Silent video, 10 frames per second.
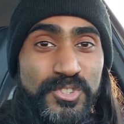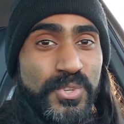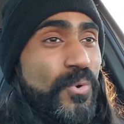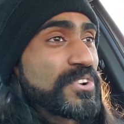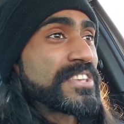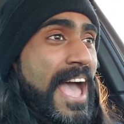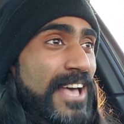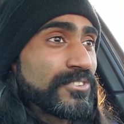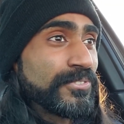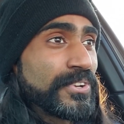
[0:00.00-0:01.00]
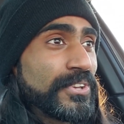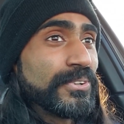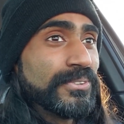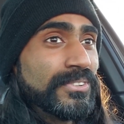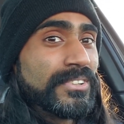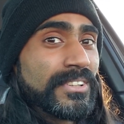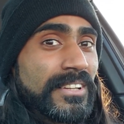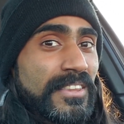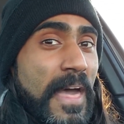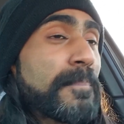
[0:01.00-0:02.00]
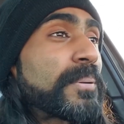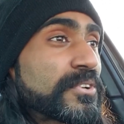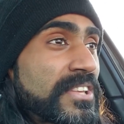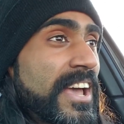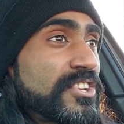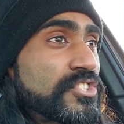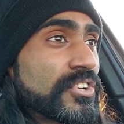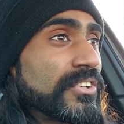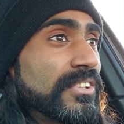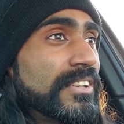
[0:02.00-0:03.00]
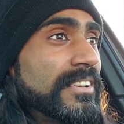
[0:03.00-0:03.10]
Source has for you? That potential?